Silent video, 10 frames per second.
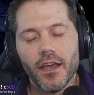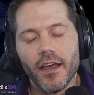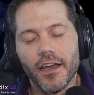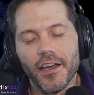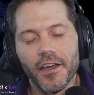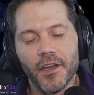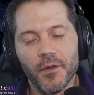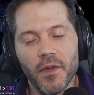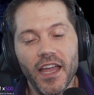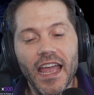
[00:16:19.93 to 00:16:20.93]

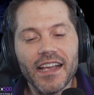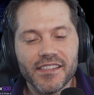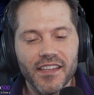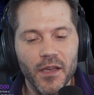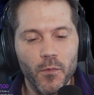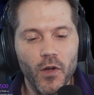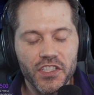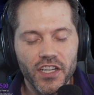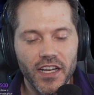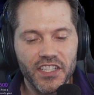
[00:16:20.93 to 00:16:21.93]
I asked them, what
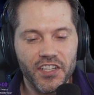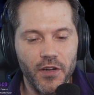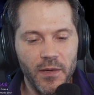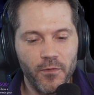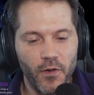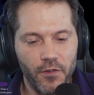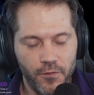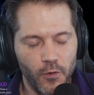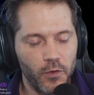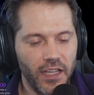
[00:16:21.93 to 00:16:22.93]
should I stream for a
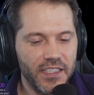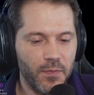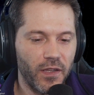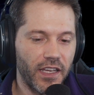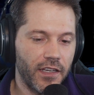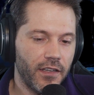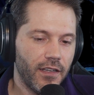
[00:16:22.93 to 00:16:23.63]
full Let's Play?